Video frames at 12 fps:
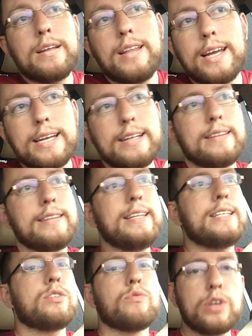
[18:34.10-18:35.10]
Like,
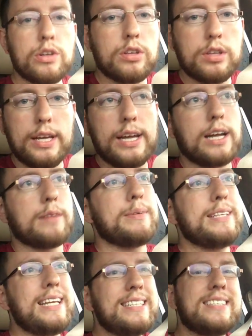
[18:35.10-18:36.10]
that's a real thing,
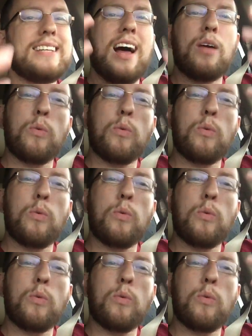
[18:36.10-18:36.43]
but that's not